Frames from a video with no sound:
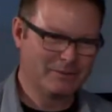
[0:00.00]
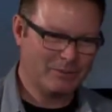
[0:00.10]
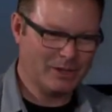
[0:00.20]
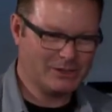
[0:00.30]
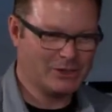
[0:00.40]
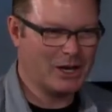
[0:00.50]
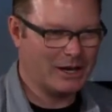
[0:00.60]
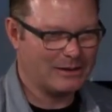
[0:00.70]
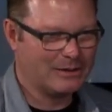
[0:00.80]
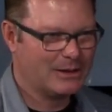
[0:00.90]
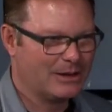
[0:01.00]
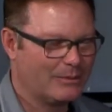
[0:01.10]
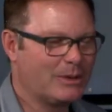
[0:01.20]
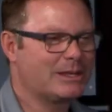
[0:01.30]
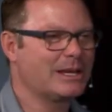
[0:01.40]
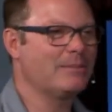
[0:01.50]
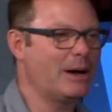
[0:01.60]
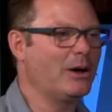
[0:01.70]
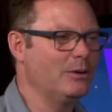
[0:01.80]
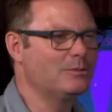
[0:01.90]
Praise God. One thing
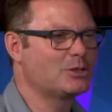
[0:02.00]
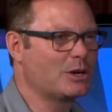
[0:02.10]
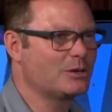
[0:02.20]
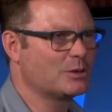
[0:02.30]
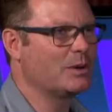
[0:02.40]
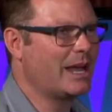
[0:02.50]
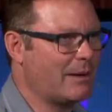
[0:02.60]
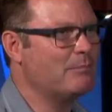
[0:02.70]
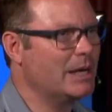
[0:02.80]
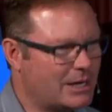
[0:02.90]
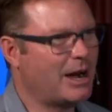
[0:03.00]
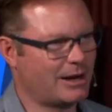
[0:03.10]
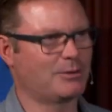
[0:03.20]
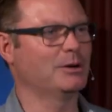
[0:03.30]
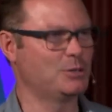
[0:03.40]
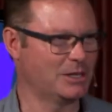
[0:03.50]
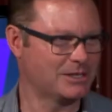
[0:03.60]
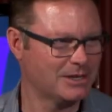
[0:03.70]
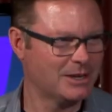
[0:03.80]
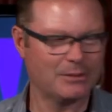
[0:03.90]
about own church, we have big cockroaches.